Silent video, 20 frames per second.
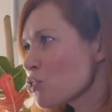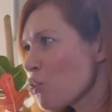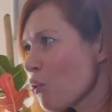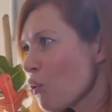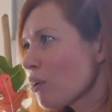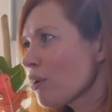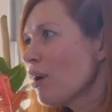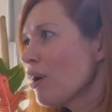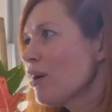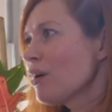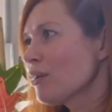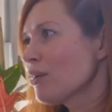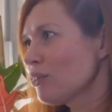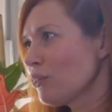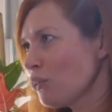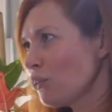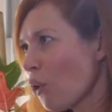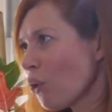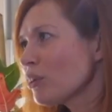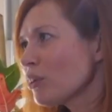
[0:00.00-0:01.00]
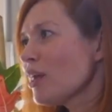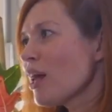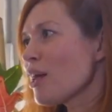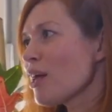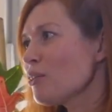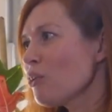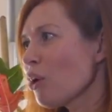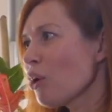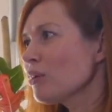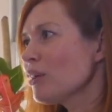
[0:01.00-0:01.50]
I would have felt
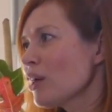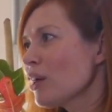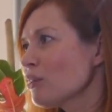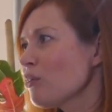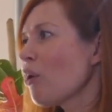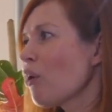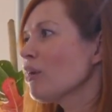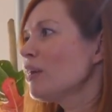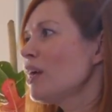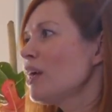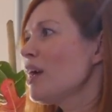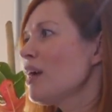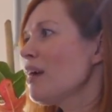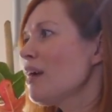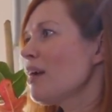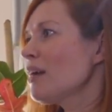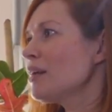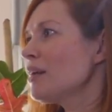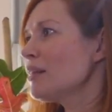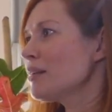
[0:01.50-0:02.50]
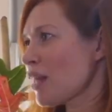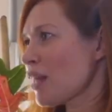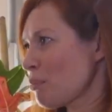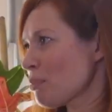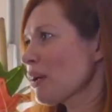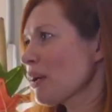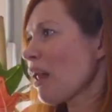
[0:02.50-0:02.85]
heard, you know?